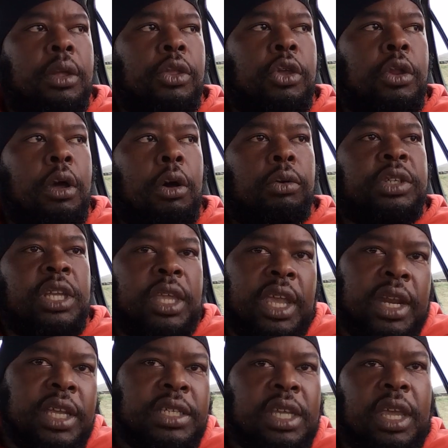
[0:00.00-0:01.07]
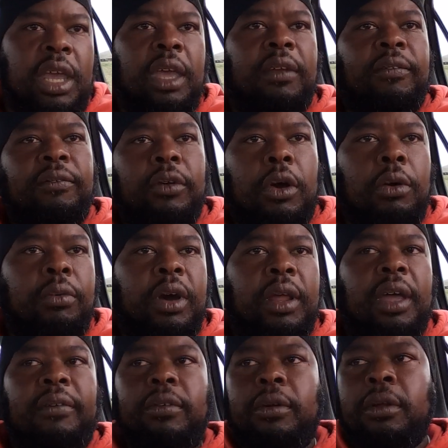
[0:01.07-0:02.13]
to get his gift or
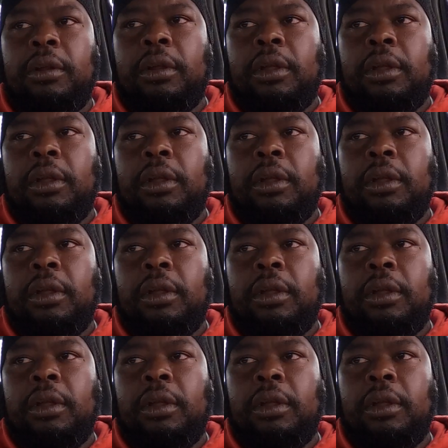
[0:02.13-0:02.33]
whatever,